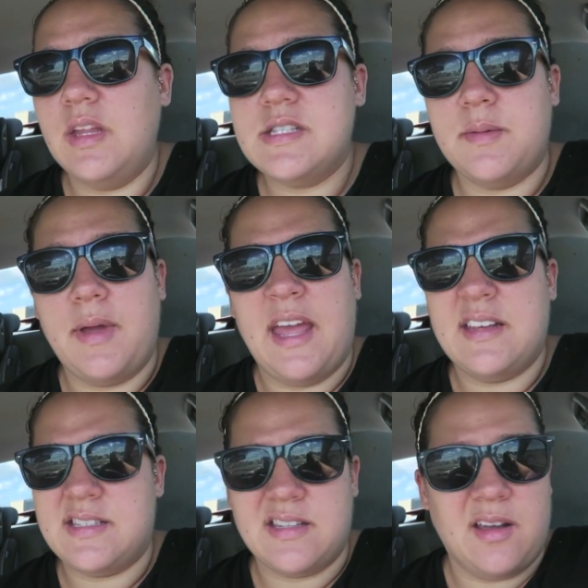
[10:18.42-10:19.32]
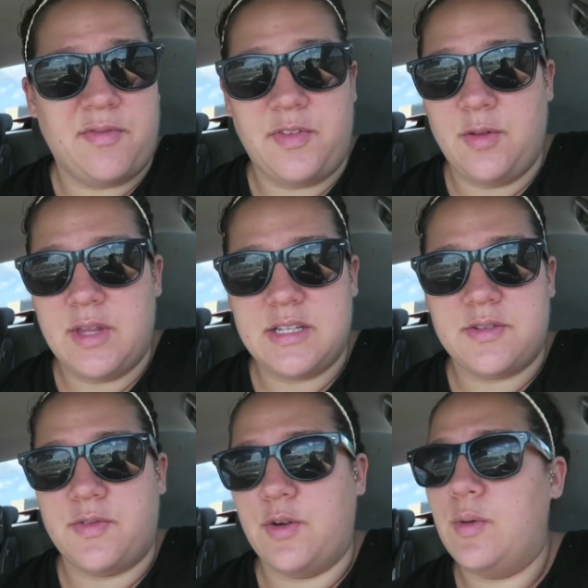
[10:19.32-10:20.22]
some eggs, a few things
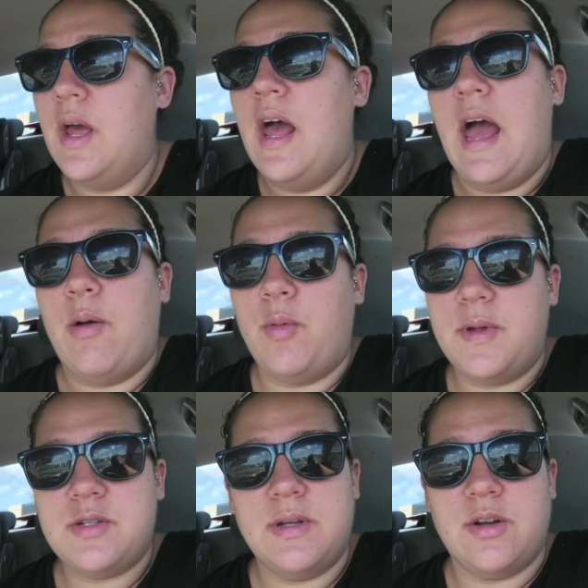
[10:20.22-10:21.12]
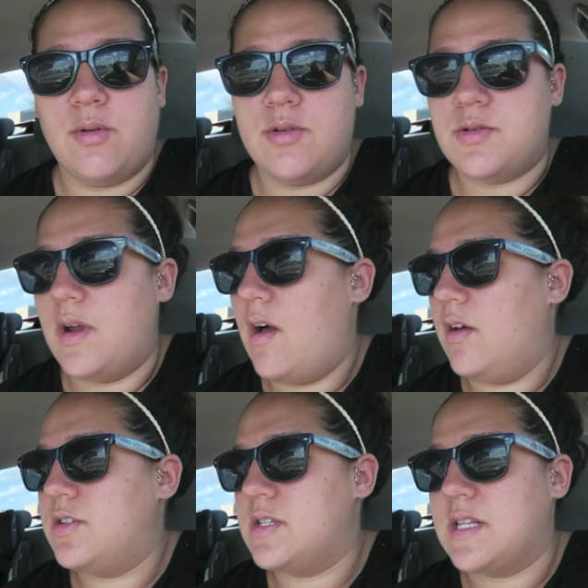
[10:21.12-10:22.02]
of fruit. I won't be doing a grocery
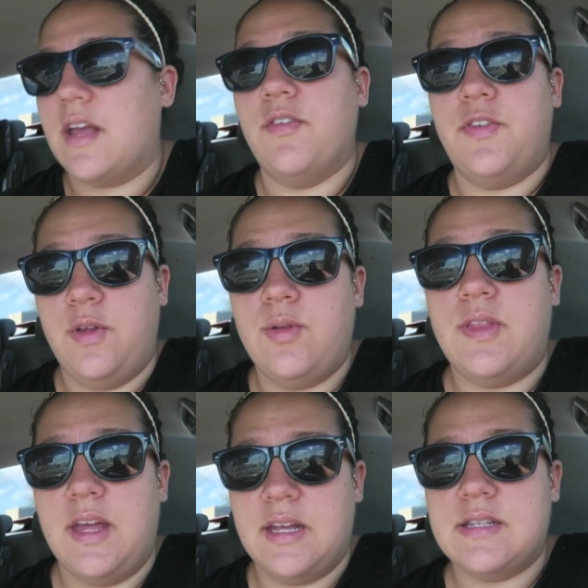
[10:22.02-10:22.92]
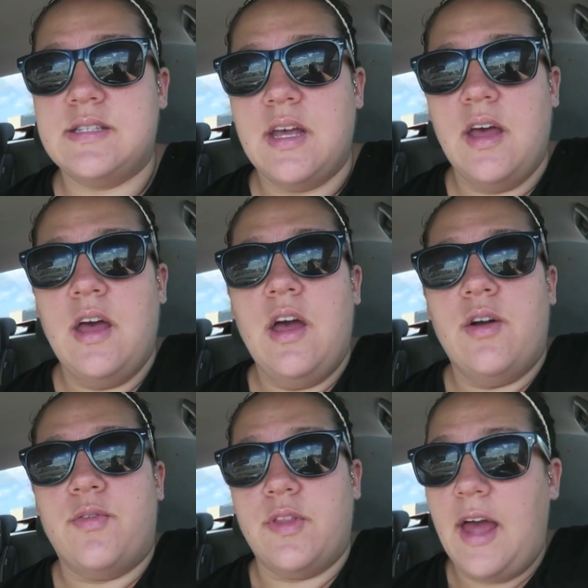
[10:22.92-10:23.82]
haul, just like a few things
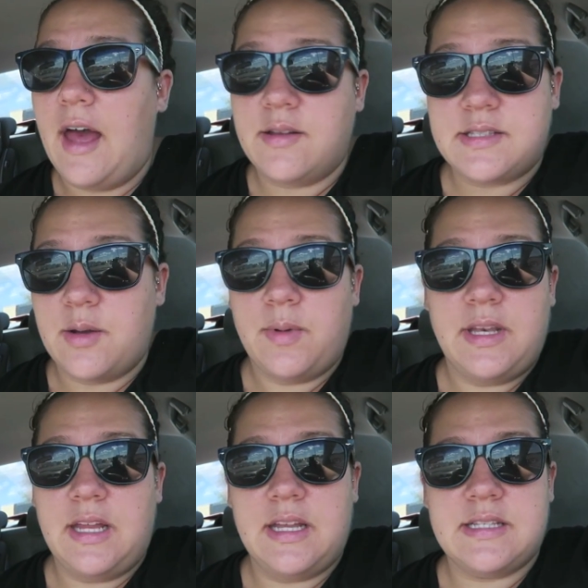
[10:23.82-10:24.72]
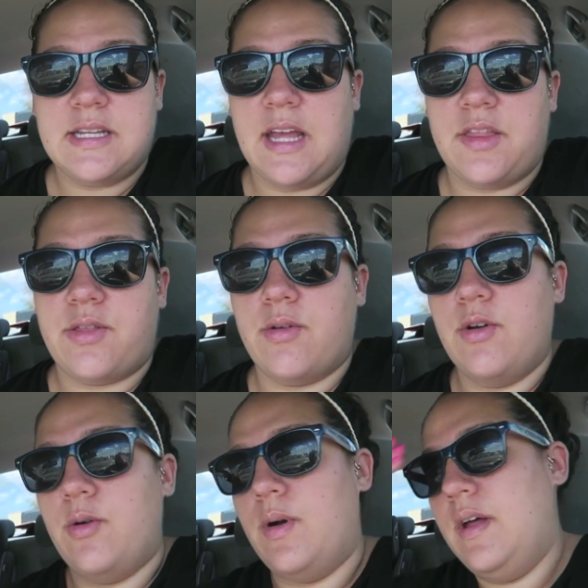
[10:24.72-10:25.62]
for the house that we need to get
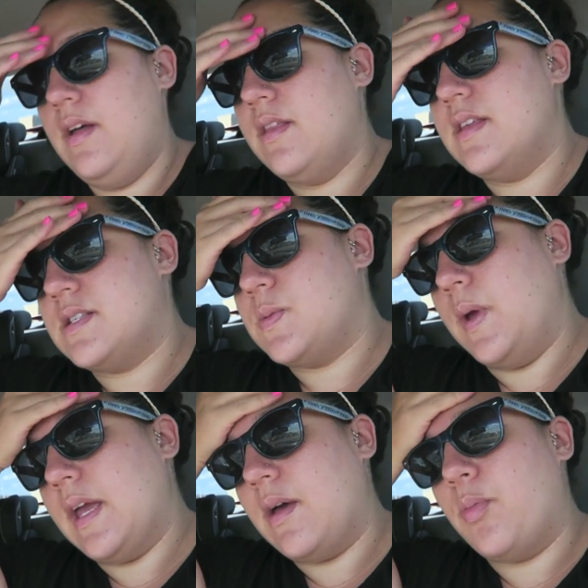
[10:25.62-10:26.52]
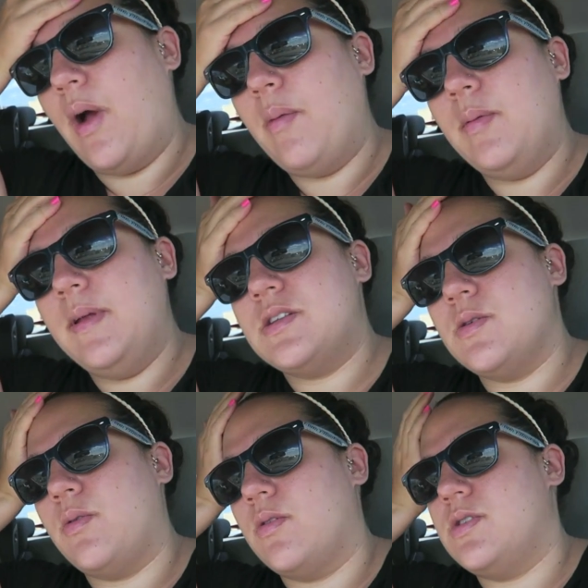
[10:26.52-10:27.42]
through this week. Probably
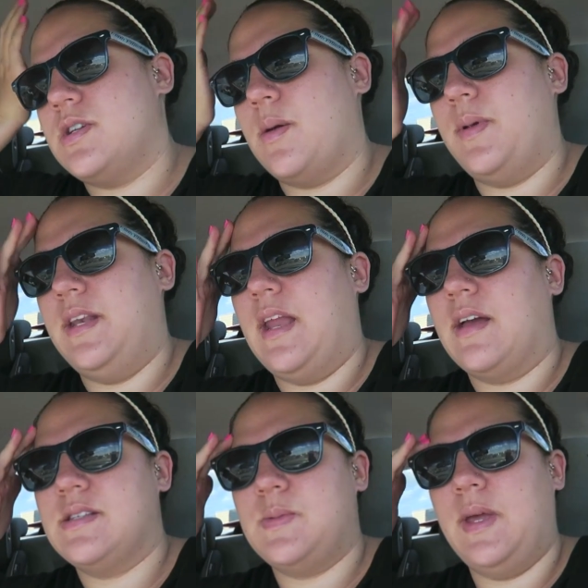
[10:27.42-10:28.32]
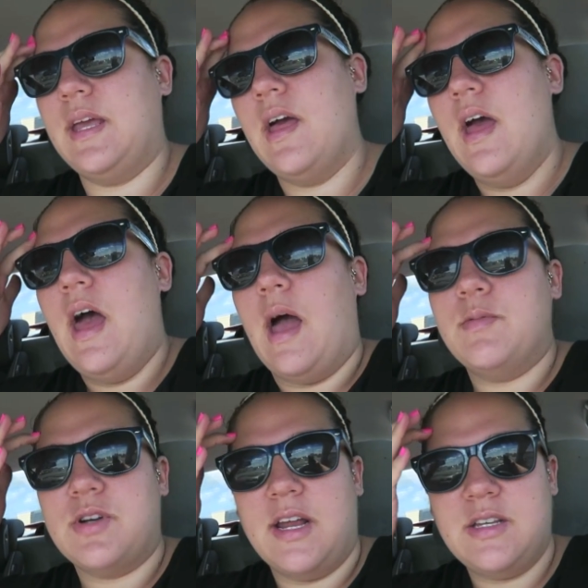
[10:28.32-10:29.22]
do grocery shopping next week.
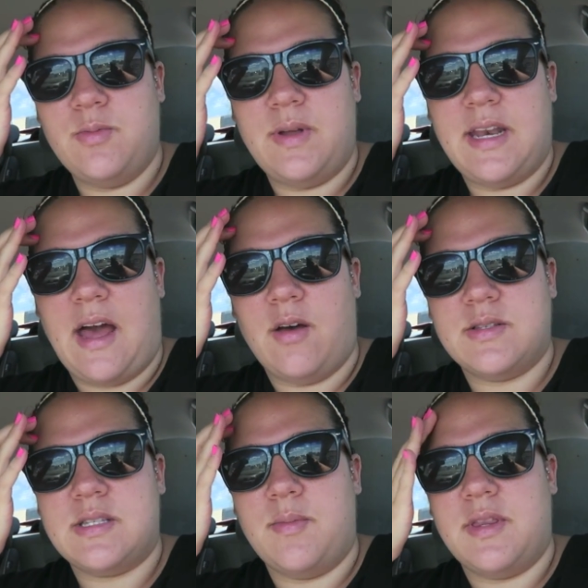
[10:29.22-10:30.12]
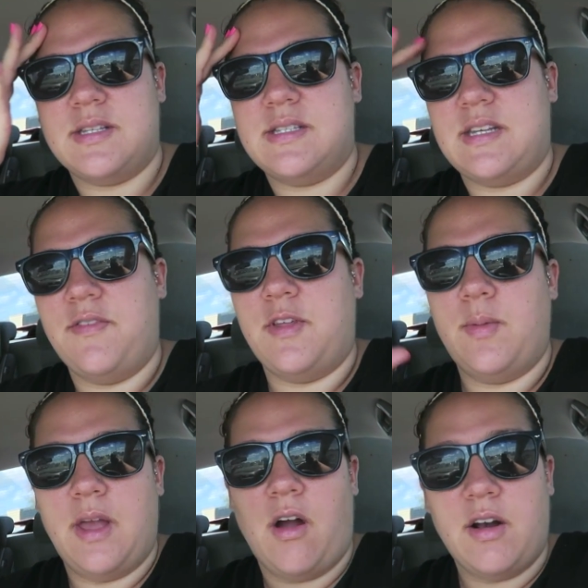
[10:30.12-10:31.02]
I'm trying to weed out some of the stuff that
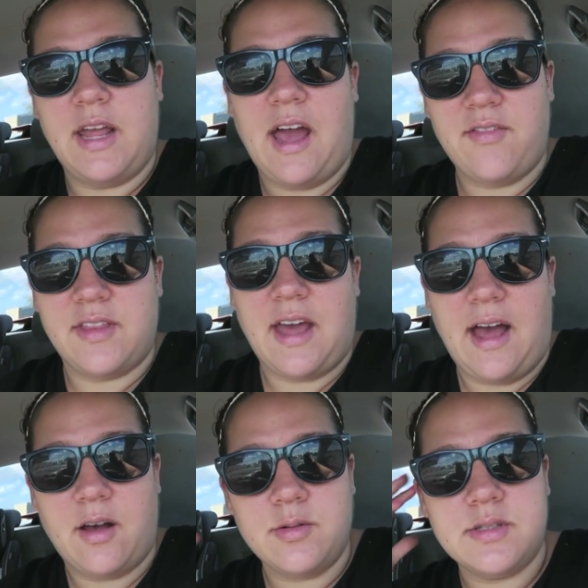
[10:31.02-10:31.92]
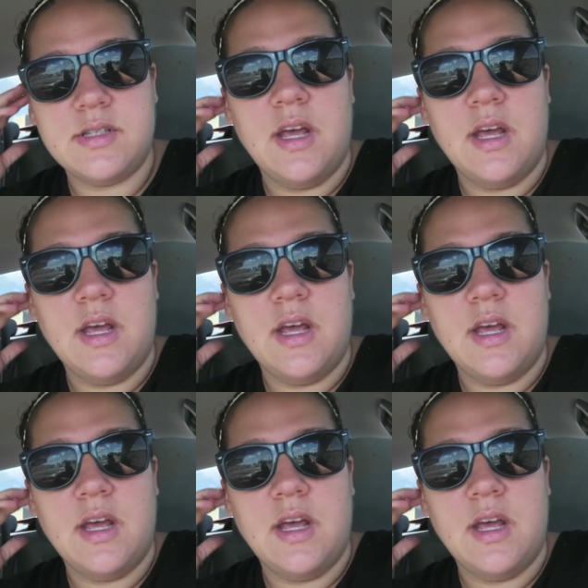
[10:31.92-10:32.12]
we already have in the house